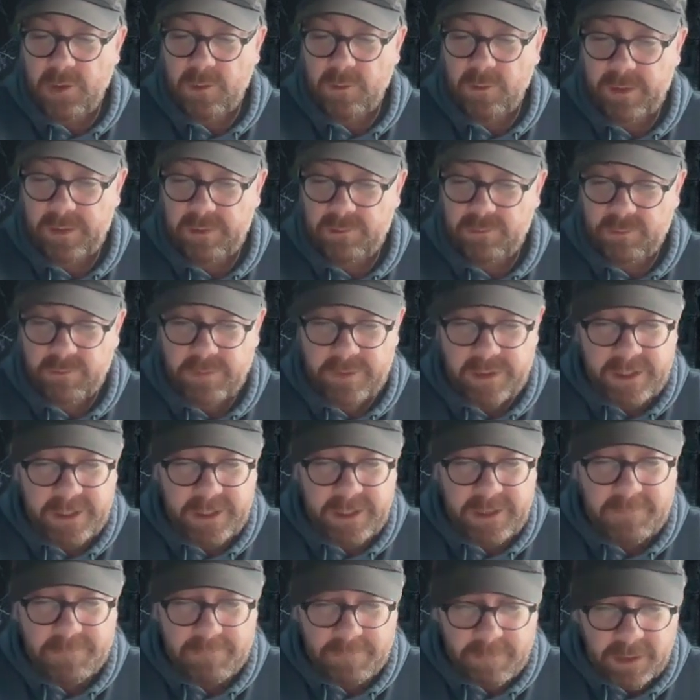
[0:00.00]
"we
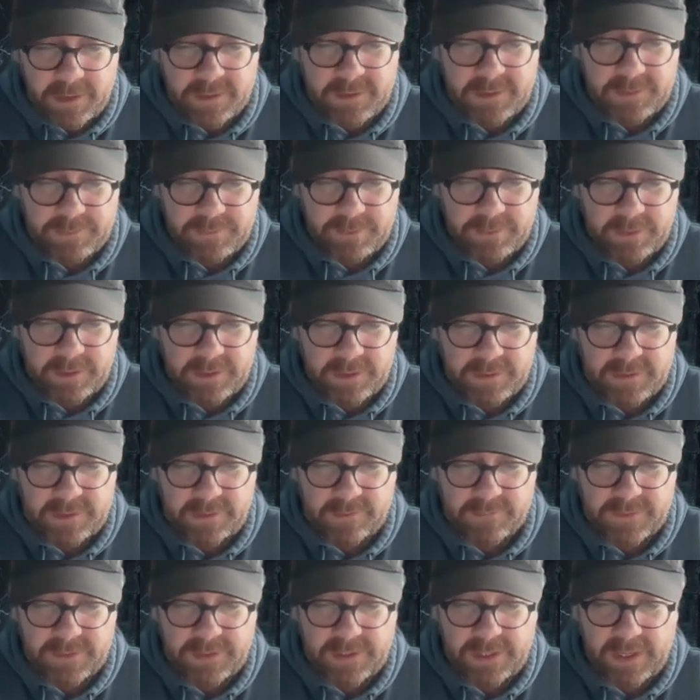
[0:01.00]
really must pull
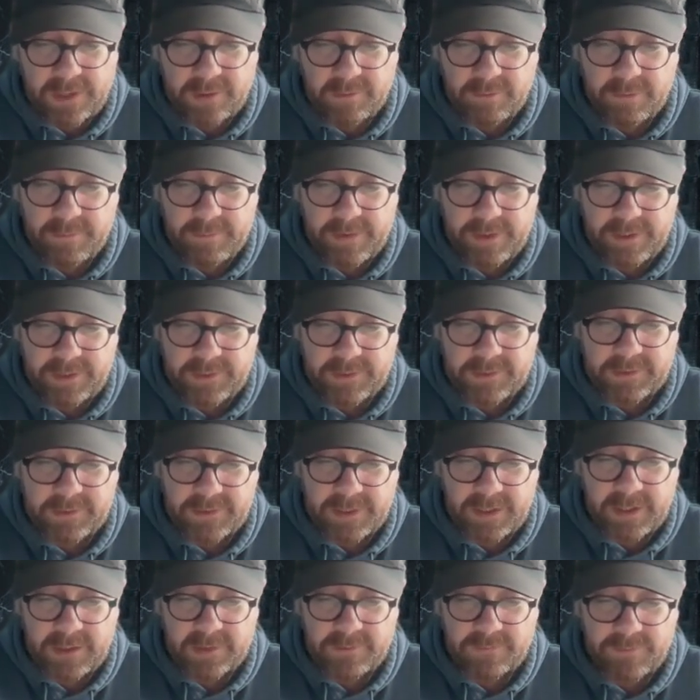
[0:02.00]
ourselves together and make a
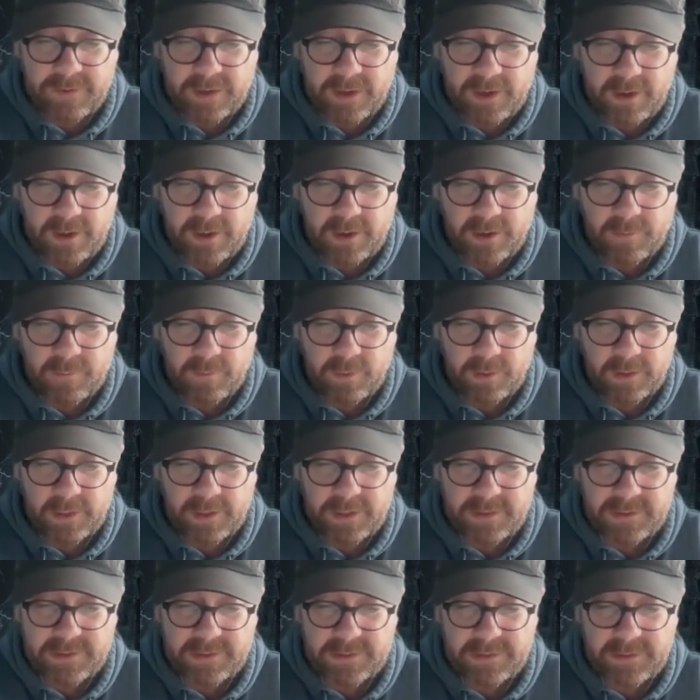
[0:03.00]
start for home while
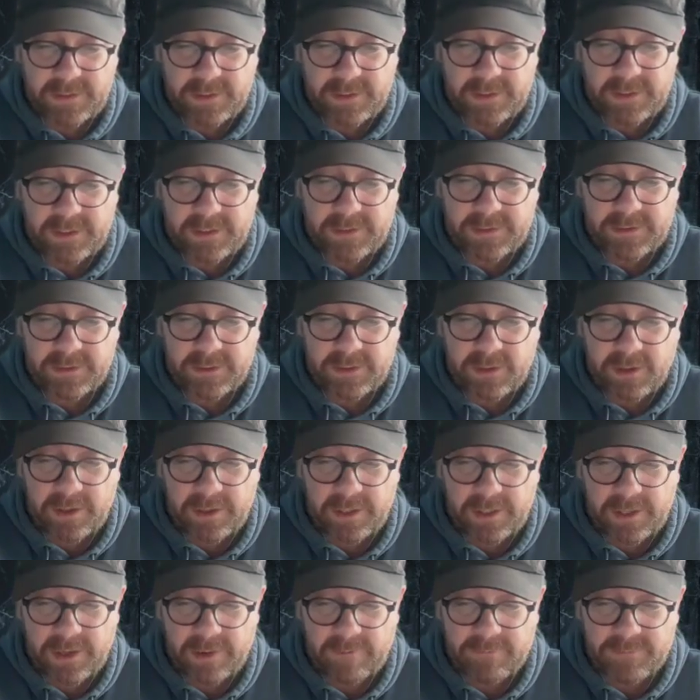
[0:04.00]
there's still a little
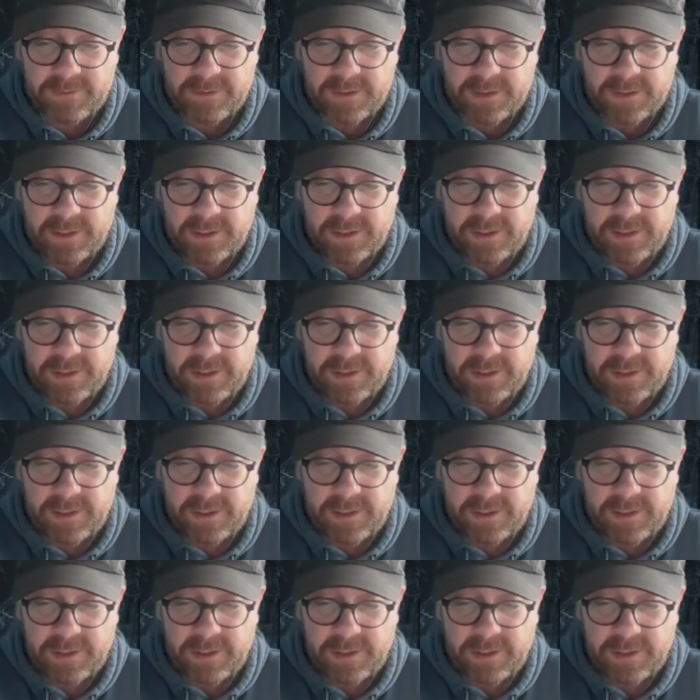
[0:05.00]
light left.